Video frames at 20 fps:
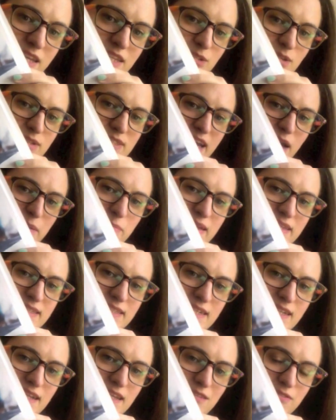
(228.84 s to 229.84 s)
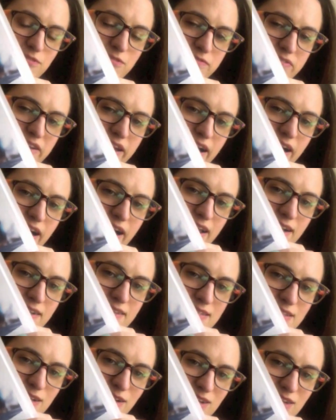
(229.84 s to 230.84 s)
So they're basically Fair Isle
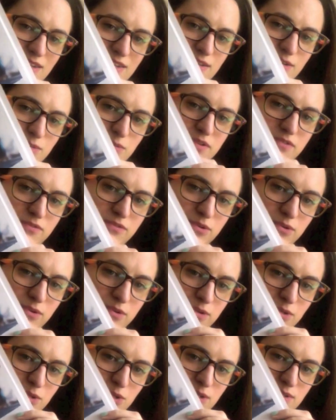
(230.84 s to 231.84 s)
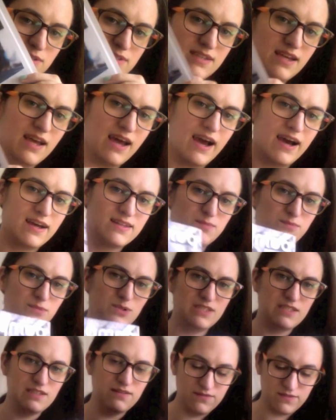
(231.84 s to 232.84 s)
socks with a cute heart
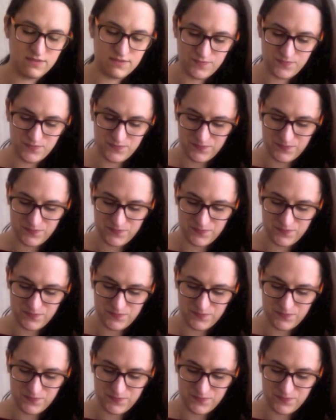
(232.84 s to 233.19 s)
motif.